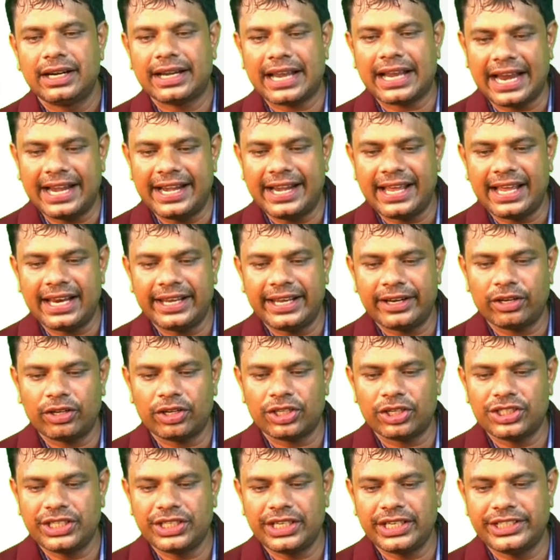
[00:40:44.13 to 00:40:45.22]
tidal
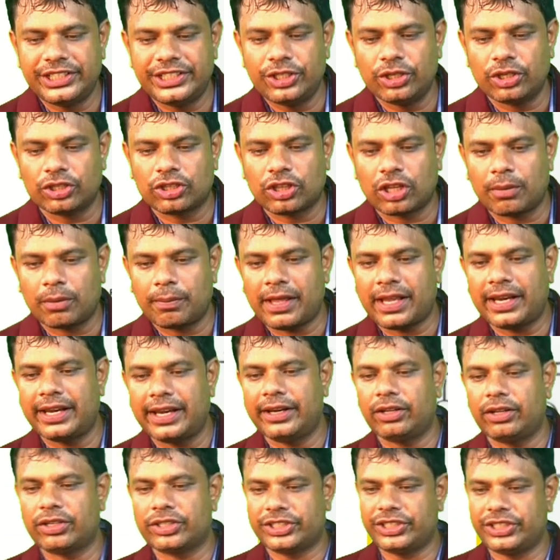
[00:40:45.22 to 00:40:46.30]
energy, geothermal
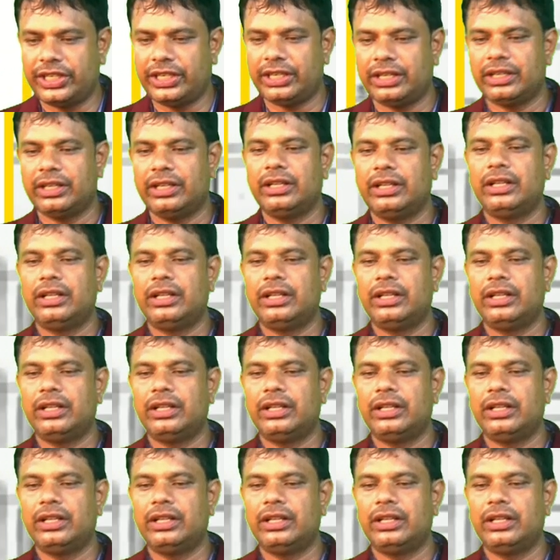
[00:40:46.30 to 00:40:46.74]
energy,